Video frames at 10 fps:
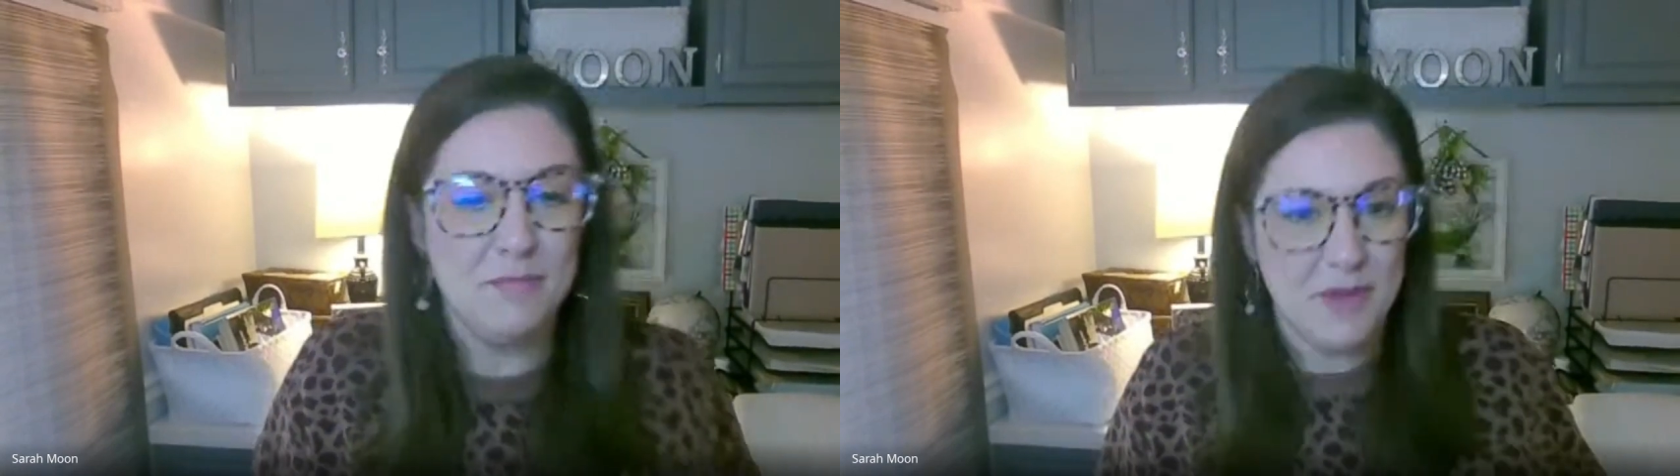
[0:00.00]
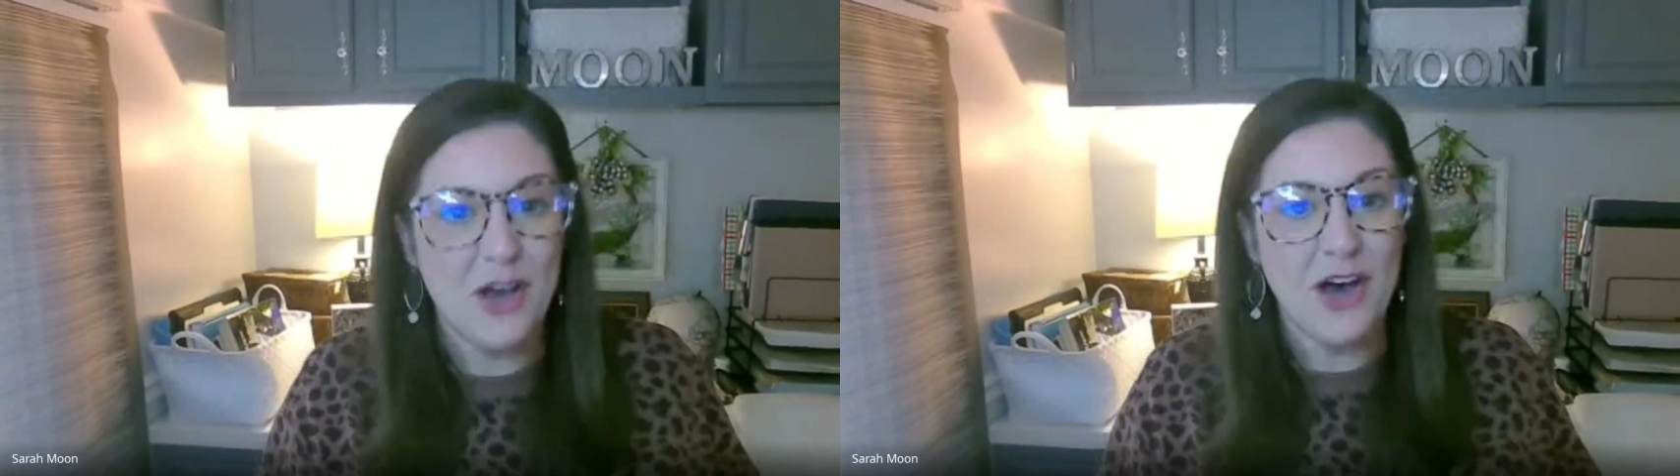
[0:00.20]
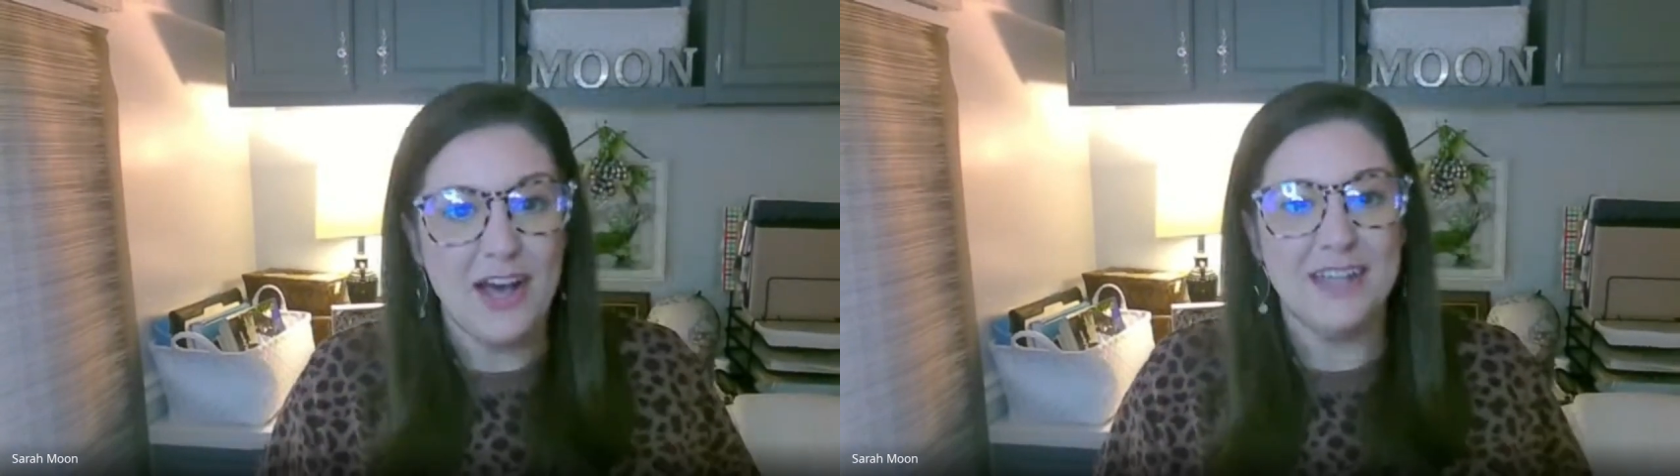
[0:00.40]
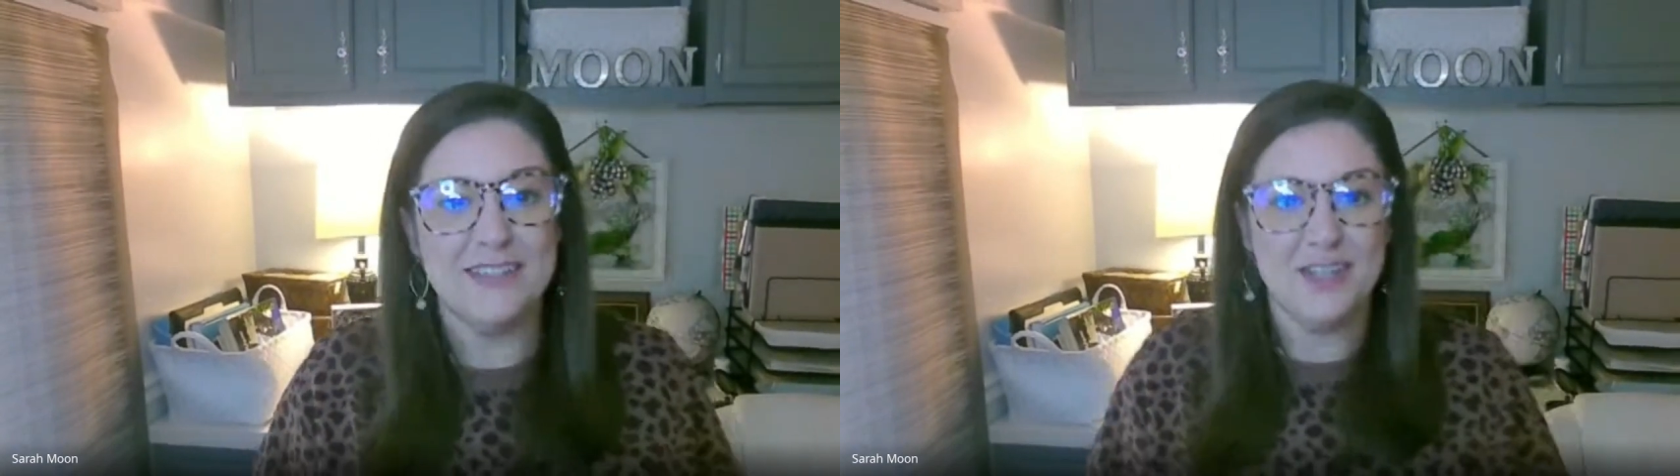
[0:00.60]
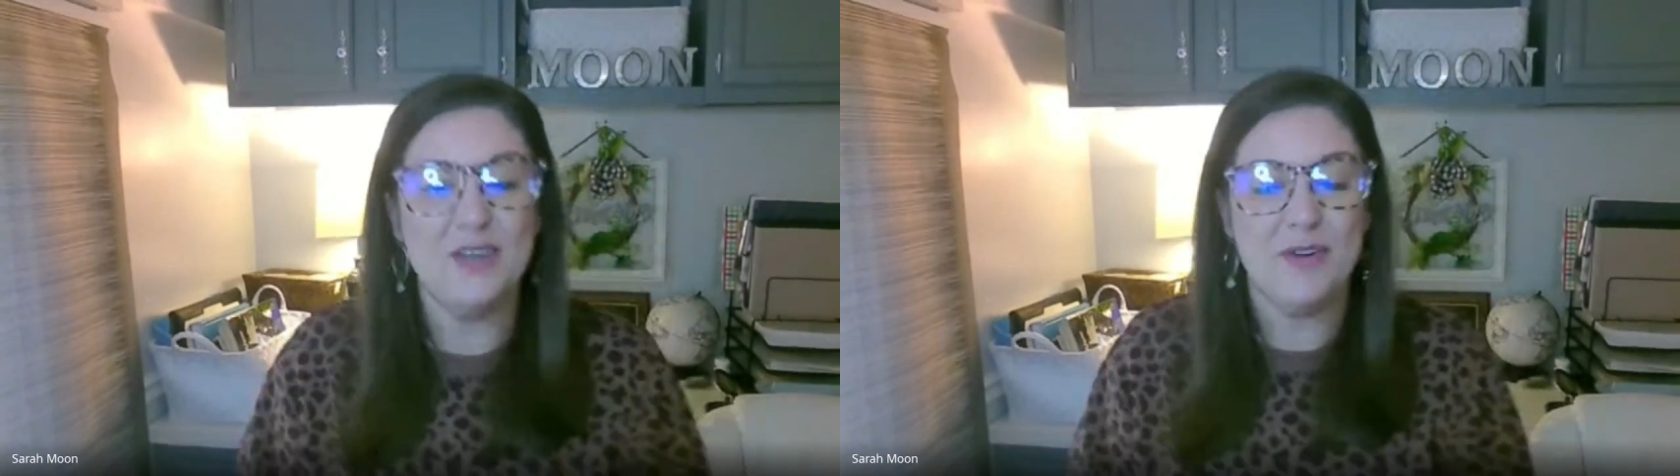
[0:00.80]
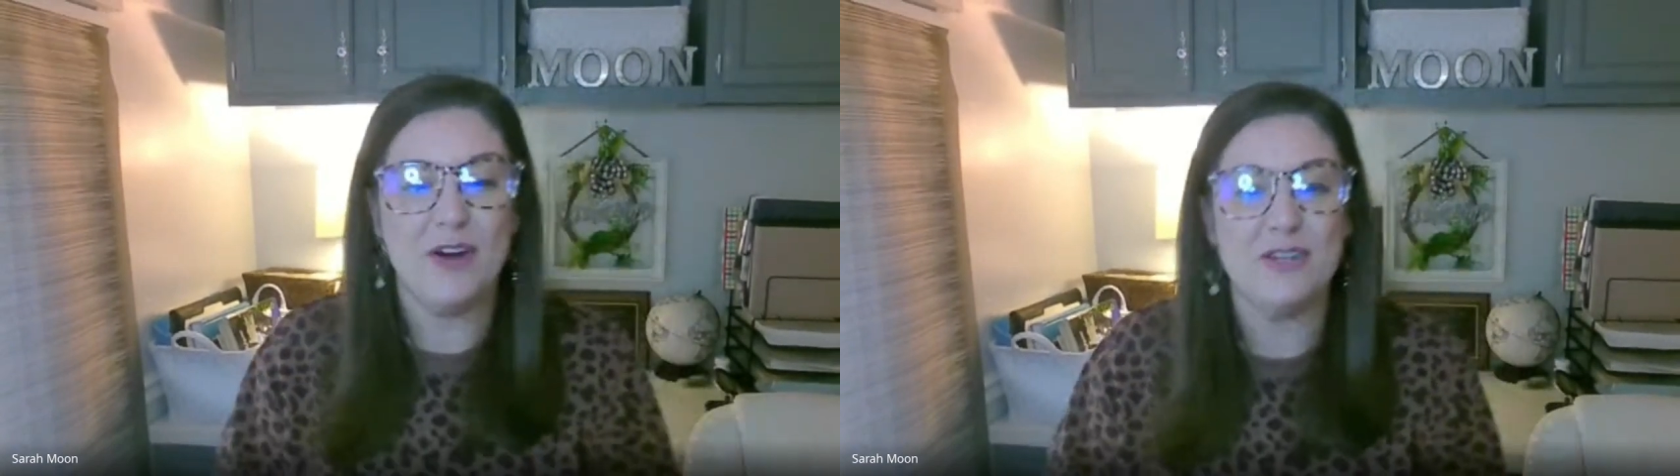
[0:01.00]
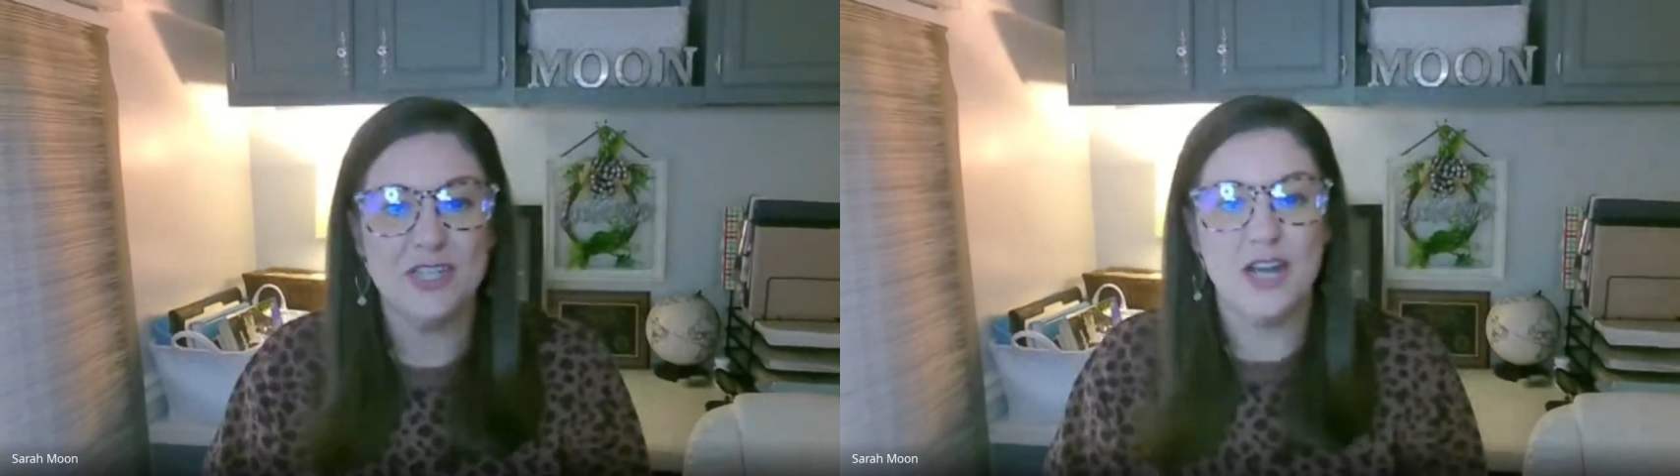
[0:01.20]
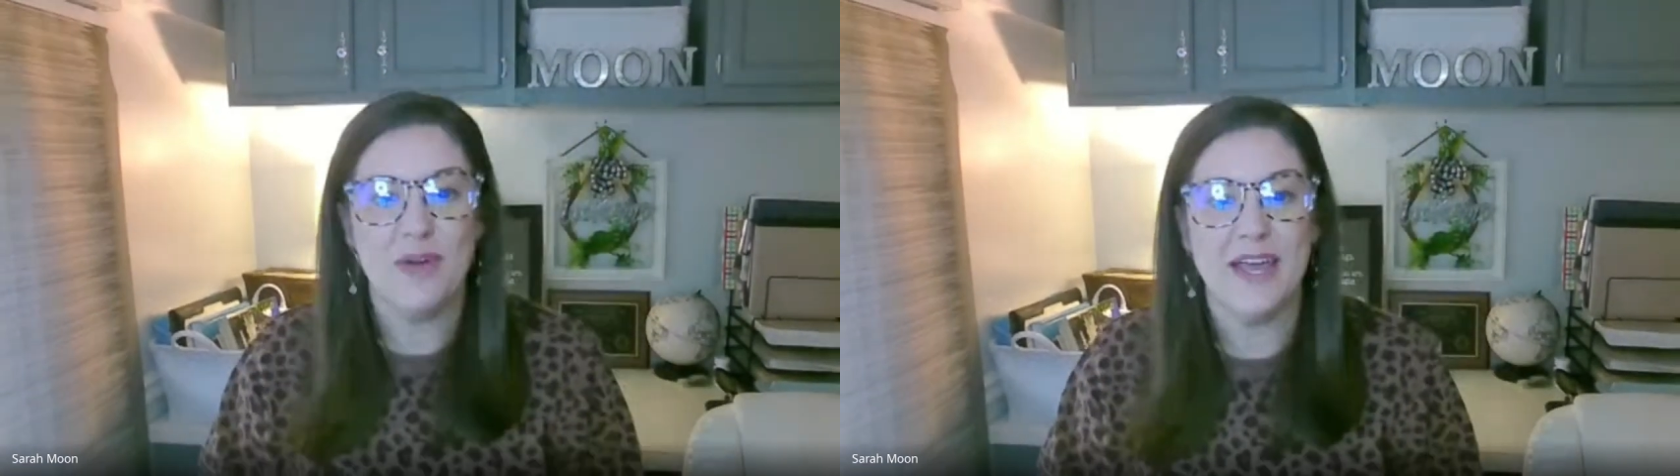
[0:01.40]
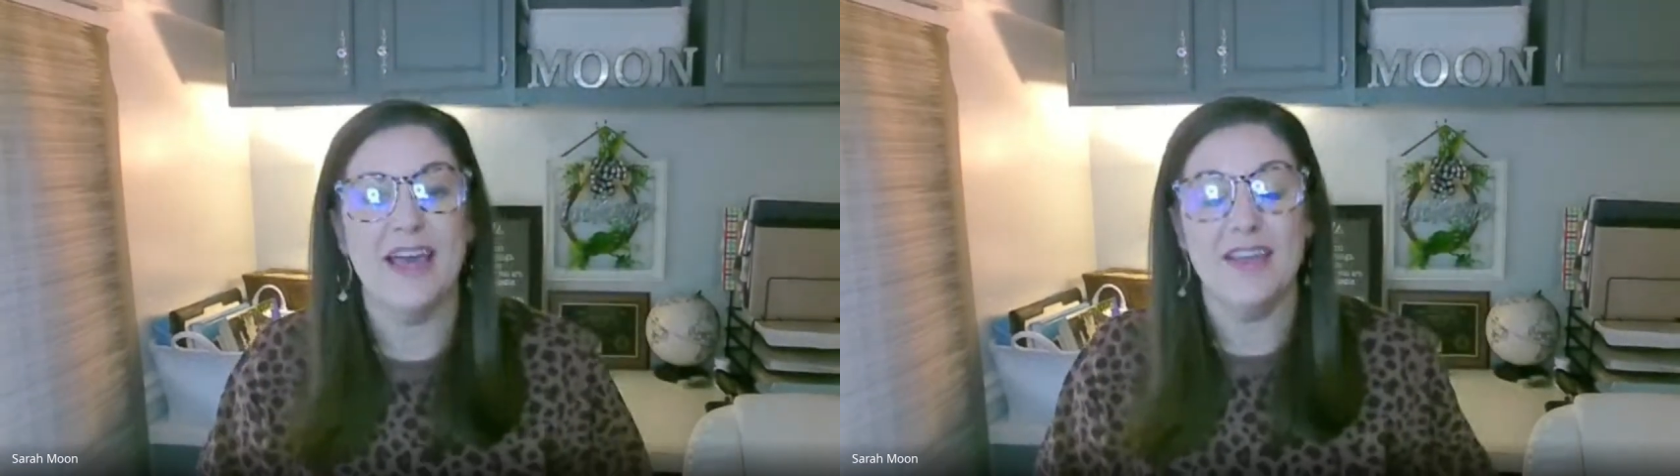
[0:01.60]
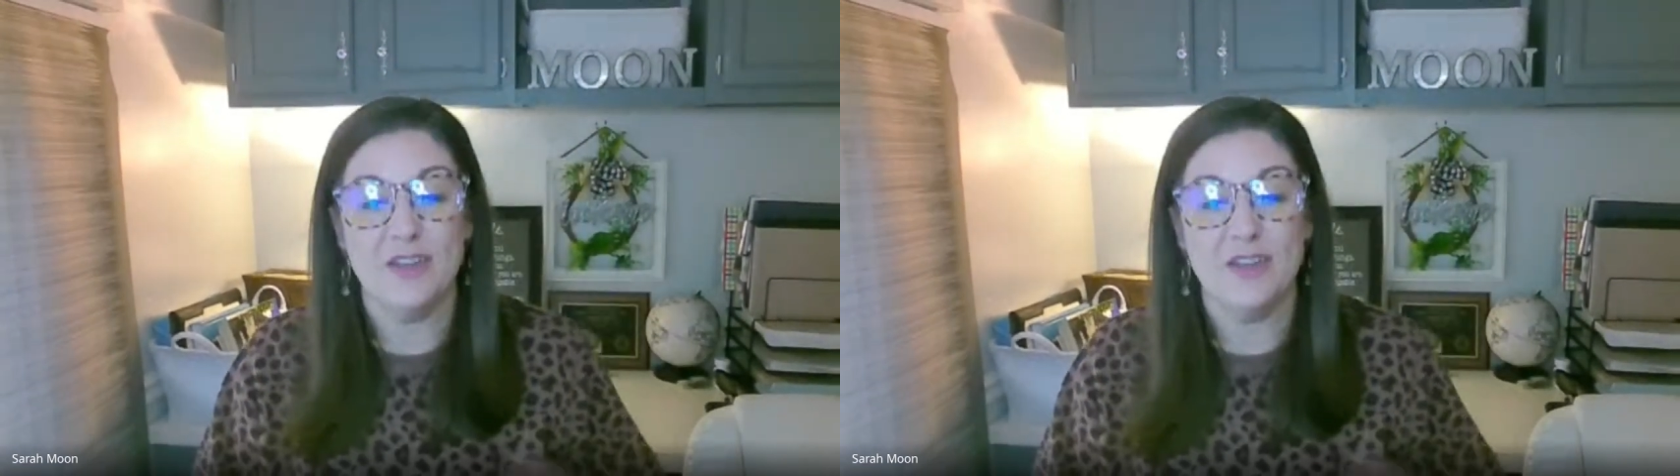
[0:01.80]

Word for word: because you are showing